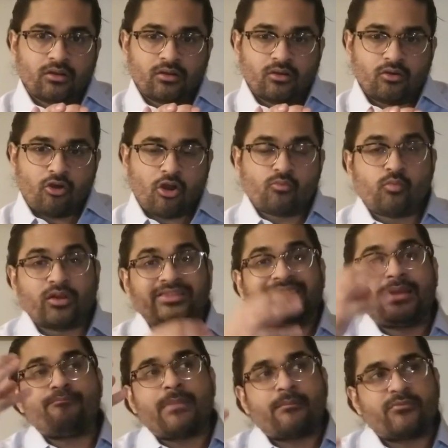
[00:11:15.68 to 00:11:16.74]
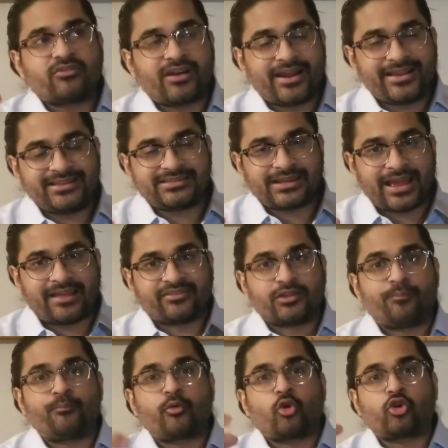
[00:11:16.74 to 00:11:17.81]
on what they memorized and
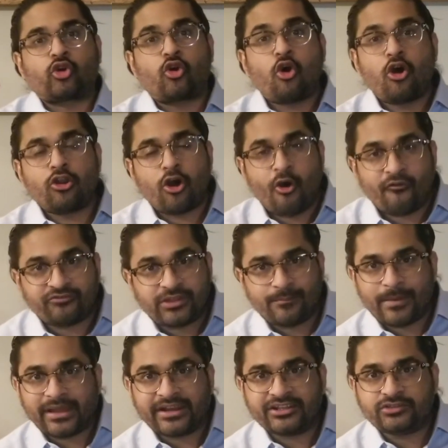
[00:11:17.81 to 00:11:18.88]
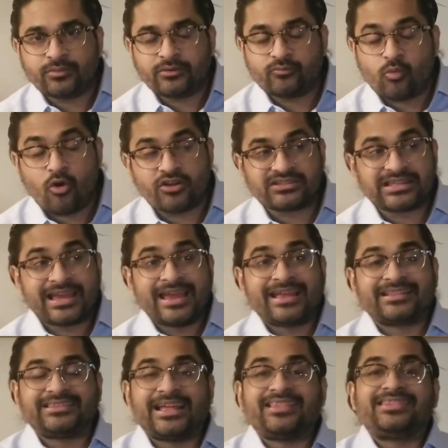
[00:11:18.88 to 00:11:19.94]
the protocol of the management was
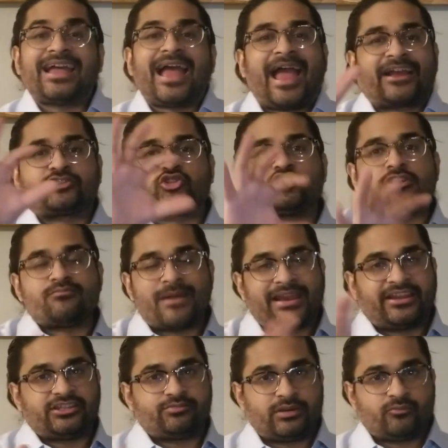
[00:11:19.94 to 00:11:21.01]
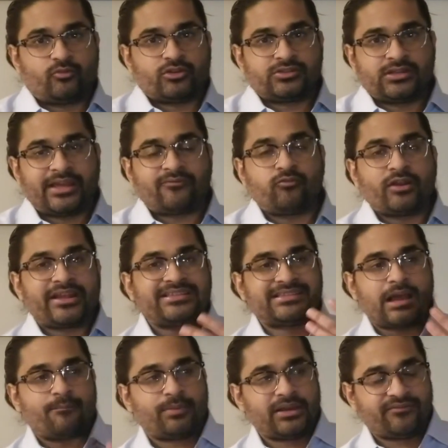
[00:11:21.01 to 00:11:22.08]
than the actual management was. Like for
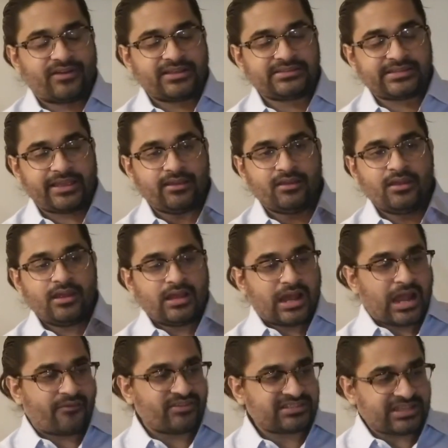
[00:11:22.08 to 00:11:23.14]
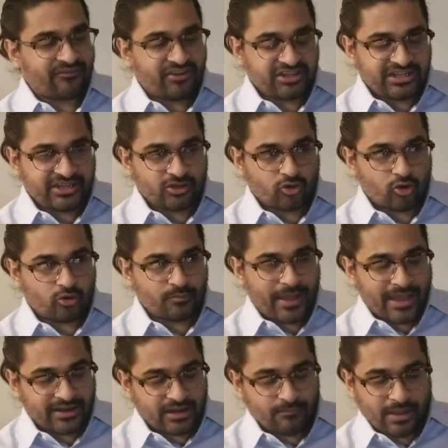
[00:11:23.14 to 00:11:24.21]
example, if I say I have a 70-year-old
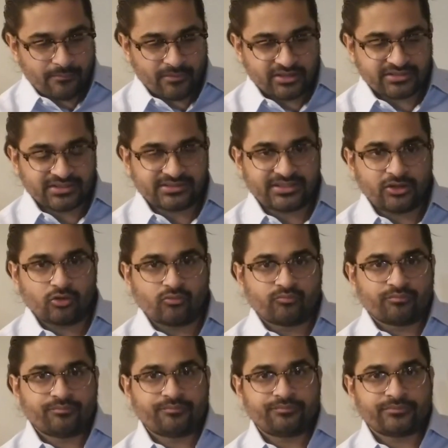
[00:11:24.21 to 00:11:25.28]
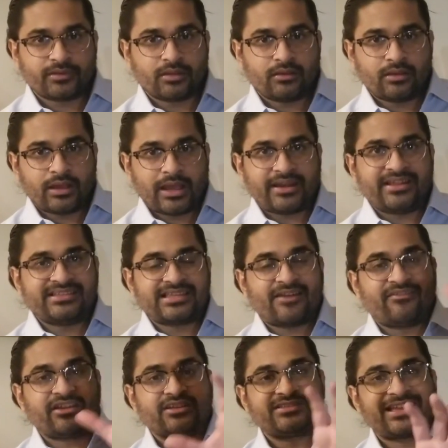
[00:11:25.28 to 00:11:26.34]
man in my emergency room and he's
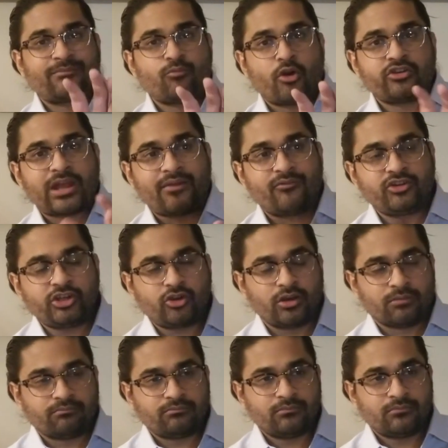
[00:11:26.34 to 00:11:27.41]
having a sigmoid diverticulum,